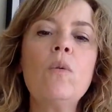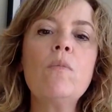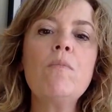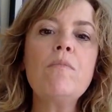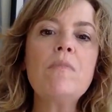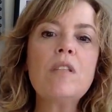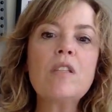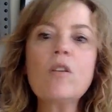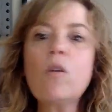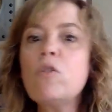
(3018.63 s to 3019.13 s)

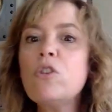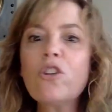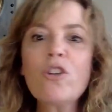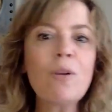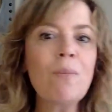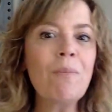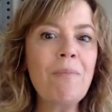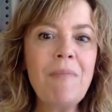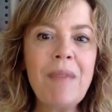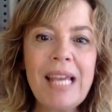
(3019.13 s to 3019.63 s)

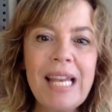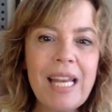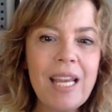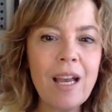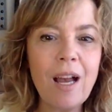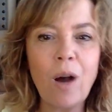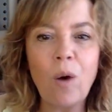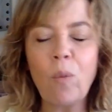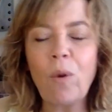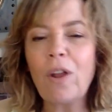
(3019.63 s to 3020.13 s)
social
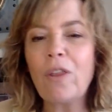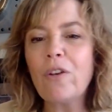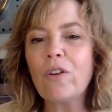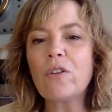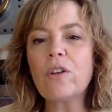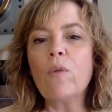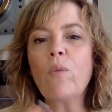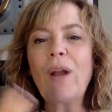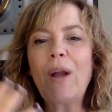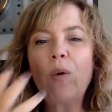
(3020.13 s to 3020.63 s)
media where there
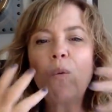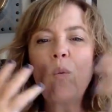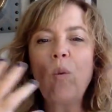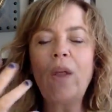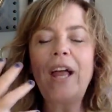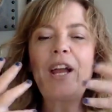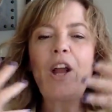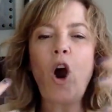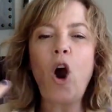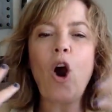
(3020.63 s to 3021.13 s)

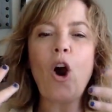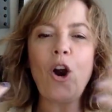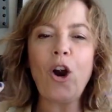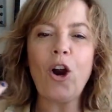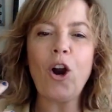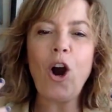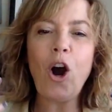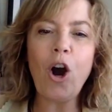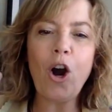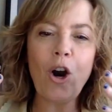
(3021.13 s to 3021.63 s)
like
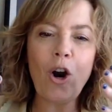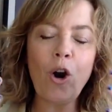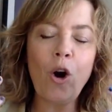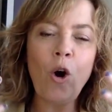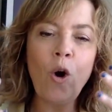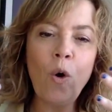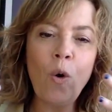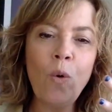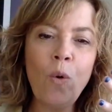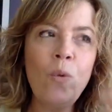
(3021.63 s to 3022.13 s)
our
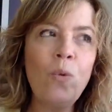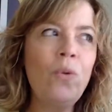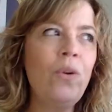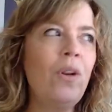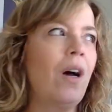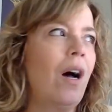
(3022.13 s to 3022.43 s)
own